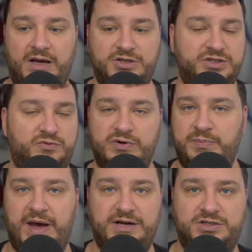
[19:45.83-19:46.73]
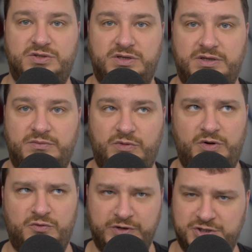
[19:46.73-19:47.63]
just repatch
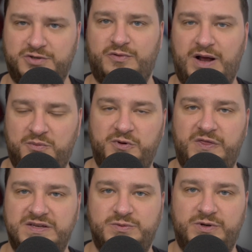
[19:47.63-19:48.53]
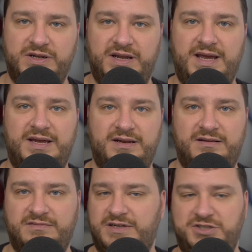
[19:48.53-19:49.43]
an original ROM with this one and